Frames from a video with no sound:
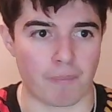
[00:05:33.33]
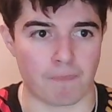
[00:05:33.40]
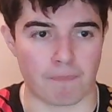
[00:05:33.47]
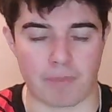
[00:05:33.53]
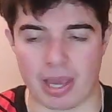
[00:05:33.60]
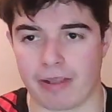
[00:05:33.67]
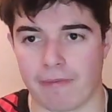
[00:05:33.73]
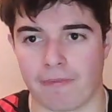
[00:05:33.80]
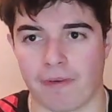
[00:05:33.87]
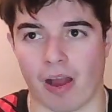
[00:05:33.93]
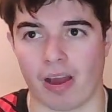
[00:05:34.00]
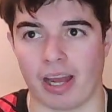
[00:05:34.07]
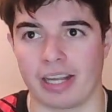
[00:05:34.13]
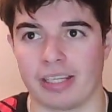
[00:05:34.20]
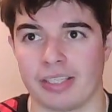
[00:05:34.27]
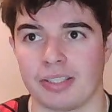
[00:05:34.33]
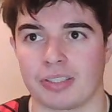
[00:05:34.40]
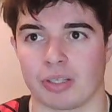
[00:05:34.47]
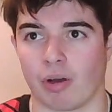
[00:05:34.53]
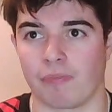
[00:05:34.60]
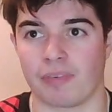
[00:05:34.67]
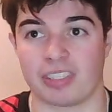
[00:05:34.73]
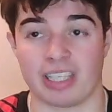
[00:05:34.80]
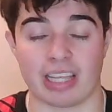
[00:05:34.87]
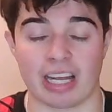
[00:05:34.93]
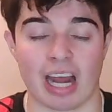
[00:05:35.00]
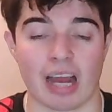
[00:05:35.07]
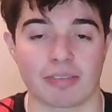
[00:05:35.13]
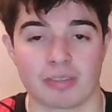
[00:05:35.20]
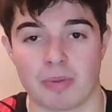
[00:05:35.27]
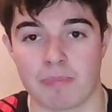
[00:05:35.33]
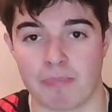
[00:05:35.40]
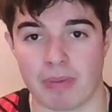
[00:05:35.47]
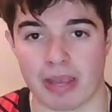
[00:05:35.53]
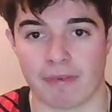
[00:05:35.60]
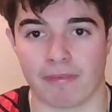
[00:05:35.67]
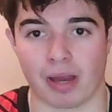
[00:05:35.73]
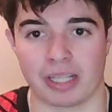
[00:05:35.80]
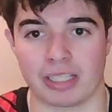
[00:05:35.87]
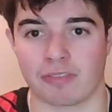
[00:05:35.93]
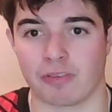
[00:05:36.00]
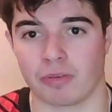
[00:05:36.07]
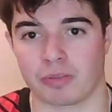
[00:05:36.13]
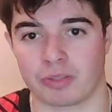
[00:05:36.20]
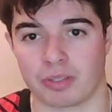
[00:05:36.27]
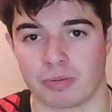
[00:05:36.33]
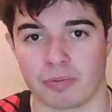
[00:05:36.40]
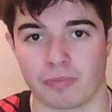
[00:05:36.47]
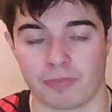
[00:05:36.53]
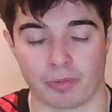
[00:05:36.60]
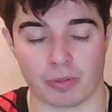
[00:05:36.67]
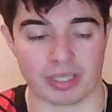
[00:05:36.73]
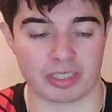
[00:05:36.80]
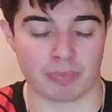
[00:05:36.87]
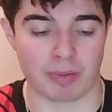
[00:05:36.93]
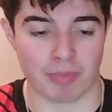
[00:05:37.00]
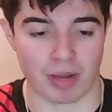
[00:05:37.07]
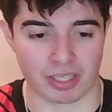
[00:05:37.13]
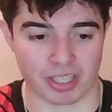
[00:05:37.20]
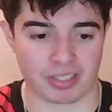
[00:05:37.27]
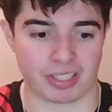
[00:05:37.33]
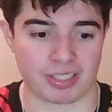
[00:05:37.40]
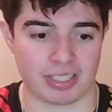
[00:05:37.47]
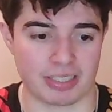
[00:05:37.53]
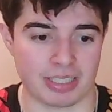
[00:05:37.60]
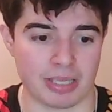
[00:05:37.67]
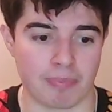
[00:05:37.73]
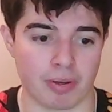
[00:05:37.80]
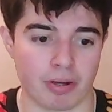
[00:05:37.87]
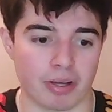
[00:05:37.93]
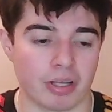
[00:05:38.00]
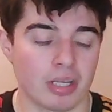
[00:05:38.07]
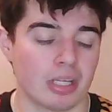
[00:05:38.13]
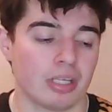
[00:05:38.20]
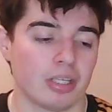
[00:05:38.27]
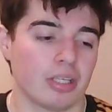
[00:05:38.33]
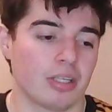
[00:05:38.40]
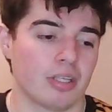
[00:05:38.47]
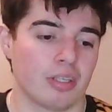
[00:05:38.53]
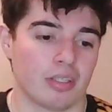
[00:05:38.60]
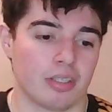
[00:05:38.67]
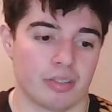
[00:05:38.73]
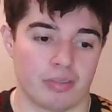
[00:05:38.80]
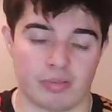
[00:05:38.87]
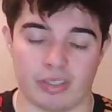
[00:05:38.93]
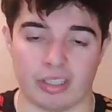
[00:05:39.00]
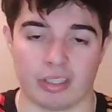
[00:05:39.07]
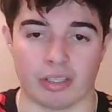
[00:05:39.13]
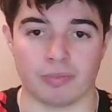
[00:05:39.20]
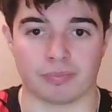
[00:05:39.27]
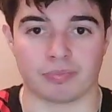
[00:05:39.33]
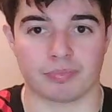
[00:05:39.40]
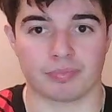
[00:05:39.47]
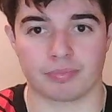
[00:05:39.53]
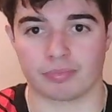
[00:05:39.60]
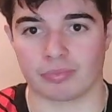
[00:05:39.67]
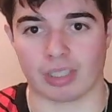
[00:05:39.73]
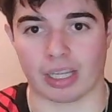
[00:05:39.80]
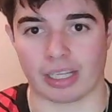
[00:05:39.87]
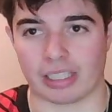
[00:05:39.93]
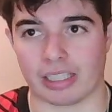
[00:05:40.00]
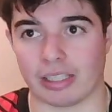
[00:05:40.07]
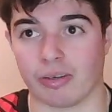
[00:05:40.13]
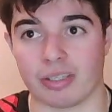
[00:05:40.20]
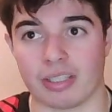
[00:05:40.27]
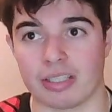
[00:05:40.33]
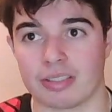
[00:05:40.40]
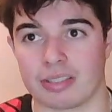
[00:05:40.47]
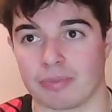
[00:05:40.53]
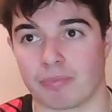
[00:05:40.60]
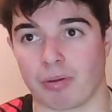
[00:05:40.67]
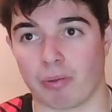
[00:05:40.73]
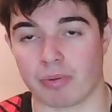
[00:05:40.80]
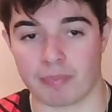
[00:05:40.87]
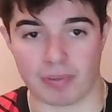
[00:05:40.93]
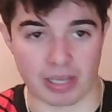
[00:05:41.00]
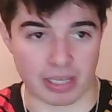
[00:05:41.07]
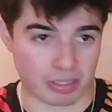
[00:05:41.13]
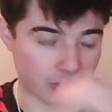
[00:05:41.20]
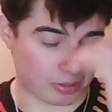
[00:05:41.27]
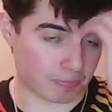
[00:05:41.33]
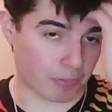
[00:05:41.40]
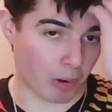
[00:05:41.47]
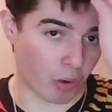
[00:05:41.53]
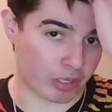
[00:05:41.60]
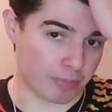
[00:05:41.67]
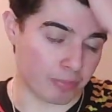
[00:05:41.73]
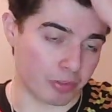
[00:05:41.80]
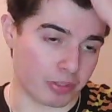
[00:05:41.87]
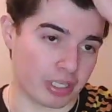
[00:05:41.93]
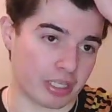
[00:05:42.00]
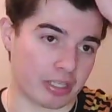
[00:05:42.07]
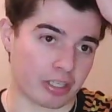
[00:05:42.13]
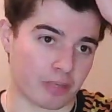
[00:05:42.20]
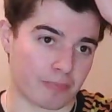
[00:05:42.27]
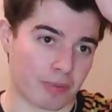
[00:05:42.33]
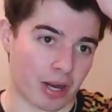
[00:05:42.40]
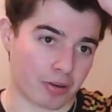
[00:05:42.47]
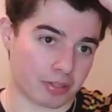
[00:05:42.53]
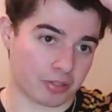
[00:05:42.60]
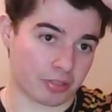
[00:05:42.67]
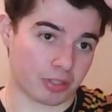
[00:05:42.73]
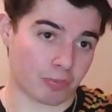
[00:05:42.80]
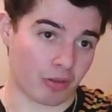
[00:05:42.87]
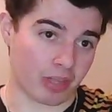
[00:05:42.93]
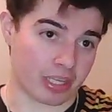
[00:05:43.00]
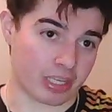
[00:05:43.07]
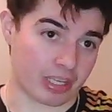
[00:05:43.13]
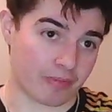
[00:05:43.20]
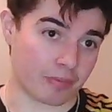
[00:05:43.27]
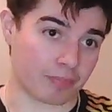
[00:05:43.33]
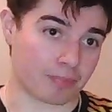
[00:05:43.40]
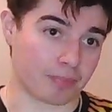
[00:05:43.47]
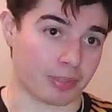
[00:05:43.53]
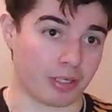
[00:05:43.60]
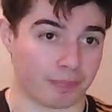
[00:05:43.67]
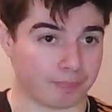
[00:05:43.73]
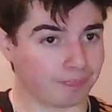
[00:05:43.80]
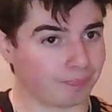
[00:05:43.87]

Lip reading: big fines, and obviously there have to be big fines for it to be Manchester City, but you know, the likelihood is it'd probably be just pocket money in comparison to what they give them. But